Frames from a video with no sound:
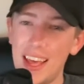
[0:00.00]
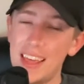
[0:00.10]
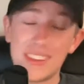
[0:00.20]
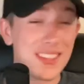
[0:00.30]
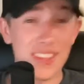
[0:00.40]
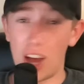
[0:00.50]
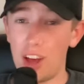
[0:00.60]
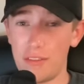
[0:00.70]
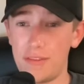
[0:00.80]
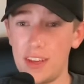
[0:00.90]
That's
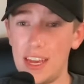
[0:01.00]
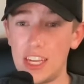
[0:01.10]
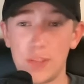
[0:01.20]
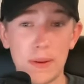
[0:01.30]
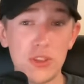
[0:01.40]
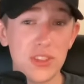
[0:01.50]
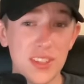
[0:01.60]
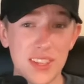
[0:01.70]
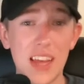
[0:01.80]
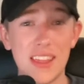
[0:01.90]
tough, especially
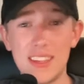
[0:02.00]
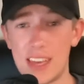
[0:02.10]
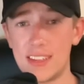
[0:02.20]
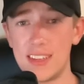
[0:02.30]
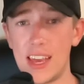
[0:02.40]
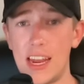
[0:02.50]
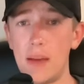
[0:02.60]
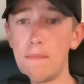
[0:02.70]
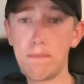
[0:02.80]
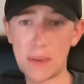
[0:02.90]
since I think Texas
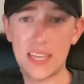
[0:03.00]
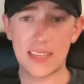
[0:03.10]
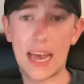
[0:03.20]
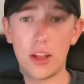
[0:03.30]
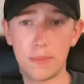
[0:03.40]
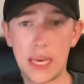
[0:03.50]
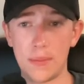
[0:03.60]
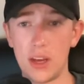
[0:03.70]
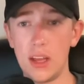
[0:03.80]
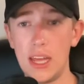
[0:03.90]
A&M beats
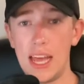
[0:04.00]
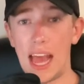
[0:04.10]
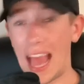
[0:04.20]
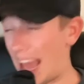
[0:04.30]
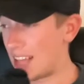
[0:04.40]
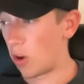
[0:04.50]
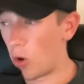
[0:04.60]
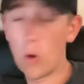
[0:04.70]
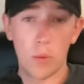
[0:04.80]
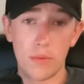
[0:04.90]
Alabama at
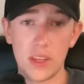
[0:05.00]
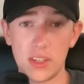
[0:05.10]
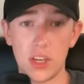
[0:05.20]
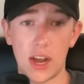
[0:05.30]
home this year.